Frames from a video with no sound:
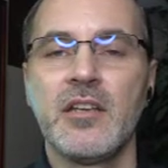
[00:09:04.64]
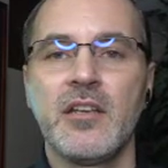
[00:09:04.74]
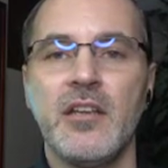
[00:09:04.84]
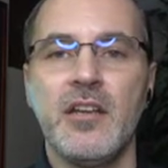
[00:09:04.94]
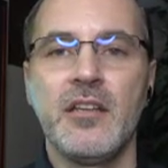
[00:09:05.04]

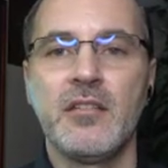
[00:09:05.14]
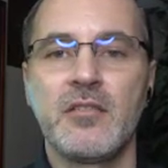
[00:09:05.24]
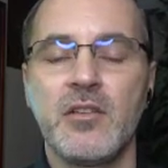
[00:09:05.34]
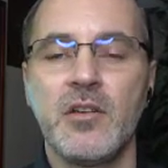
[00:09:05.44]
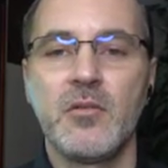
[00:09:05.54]
And
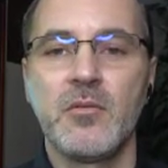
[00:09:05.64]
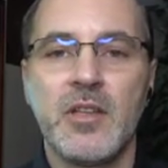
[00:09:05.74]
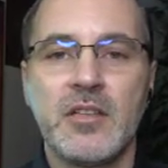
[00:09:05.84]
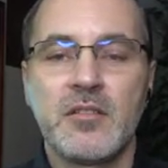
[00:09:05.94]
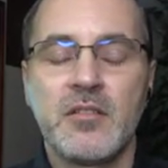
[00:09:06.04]
so
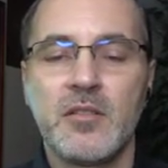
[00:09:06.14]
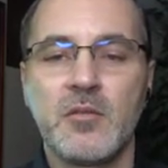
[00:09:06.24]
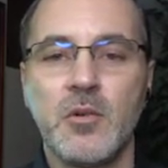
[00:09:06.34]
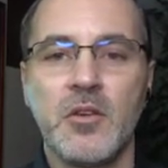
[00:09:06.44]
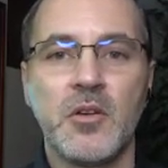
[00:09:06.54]
that's
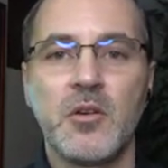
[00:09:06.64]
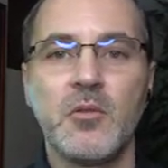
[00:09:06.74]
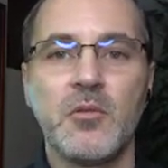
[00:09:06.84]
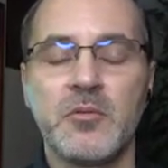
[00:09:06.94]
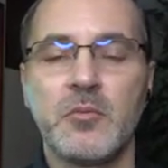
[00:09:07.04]
one of the
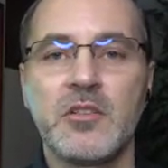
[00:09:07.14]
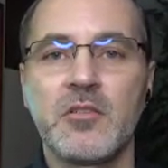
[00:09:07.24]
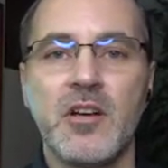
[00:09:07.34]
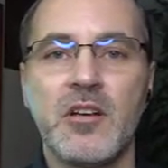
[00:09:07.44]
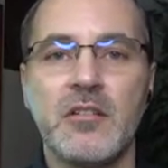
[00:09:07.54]
goals we
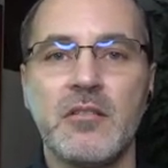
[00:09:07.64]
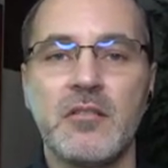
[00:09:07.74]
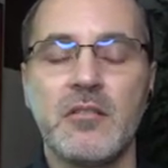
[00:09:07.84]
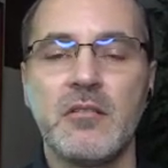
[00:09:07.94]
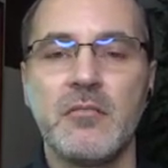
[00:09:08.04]
try to
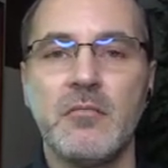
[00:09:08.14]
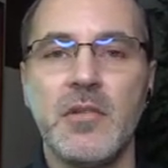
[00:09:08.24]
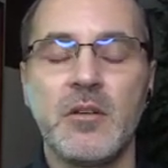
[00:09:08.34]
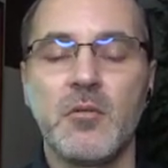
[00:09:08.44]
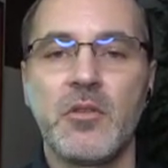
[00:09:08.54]

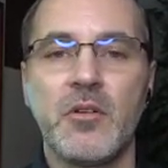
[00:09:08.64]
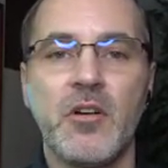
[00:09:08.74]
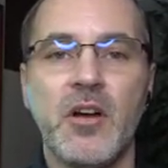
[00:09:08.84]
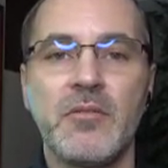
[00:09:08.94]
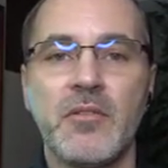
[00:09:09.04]
make with our
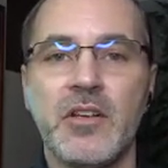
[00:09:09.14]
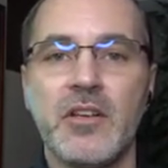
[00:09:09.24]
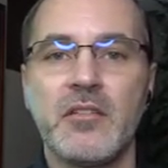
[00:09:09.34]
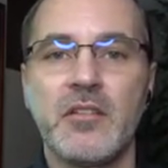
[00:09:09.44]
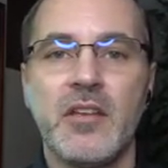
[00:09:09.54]
offering,
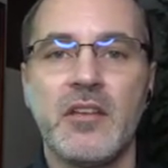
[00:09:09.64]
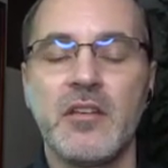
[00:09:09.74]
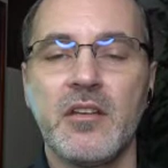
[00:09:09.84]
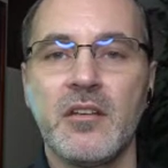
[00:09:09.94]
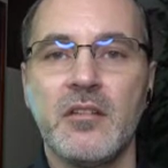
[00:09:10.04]
is that
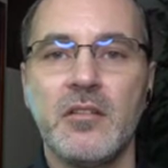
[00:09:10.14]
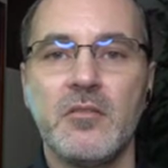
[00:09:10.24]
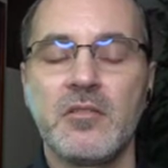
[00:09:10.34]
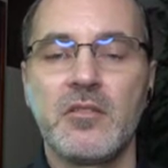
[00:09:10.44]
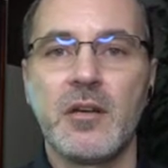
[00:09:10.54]
you
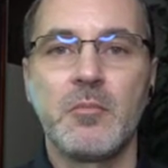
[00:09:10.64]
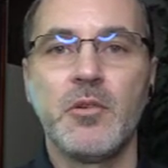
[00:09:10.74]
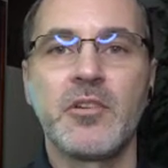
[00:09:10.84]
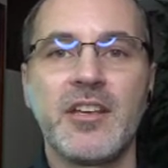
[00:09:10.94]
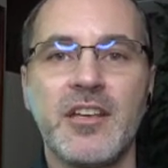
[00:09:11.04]
stop
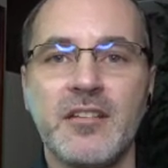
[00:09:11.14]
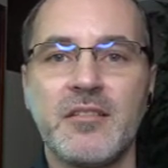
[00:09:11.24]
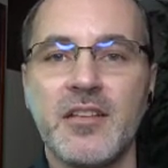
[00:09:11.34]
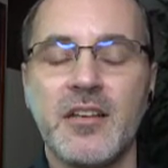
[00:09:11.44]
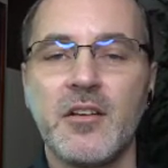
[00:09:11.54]
looking
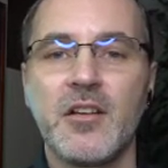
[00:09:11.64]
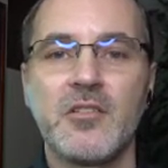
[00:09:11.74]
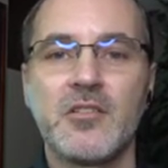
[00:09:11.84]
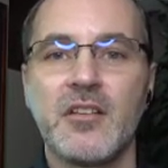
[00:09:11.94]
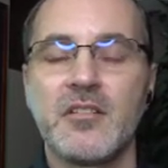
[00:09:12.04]
at
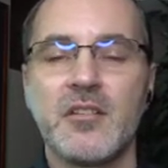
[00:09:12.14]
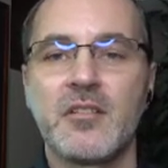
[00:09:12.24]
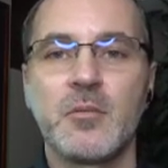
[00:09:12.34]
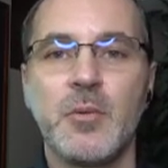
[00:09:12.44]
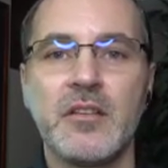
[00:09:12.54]
technology as an
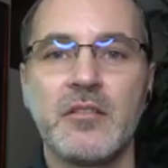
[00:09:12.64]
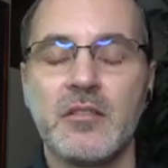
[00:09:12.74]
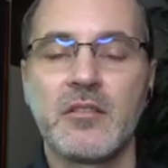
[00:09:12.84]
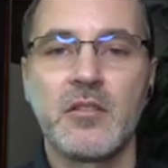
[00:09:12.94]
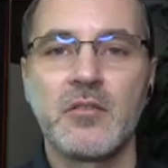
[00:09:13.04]
expense
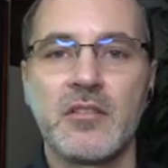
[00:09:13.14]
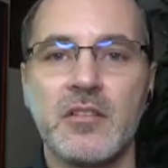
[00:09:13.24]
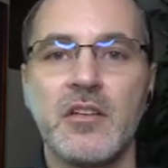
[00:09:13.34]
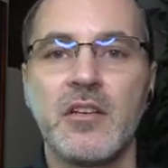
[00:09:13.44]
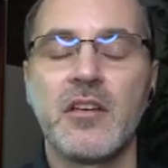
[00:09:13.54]
and start
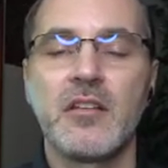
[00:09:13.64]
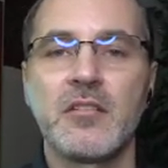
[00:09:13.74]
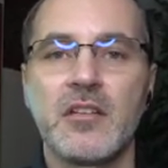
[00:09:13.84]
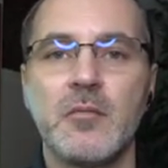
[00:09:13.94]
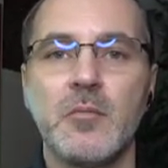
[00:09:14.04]
seeing it as
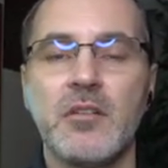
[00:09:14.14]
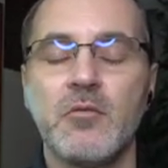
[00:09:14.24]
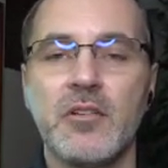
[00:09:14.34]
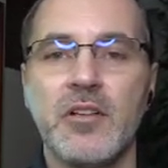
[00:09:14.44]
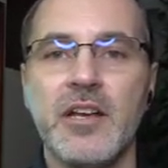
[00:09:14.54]
it can be a
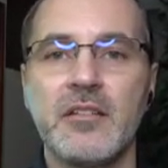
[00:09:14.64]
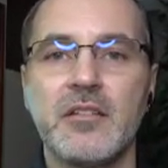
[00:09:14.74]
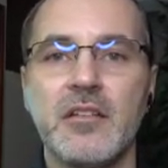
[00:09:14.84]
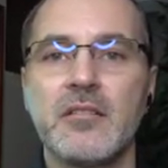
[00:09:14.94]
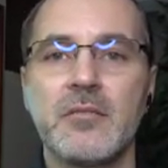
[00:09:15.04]
real asset.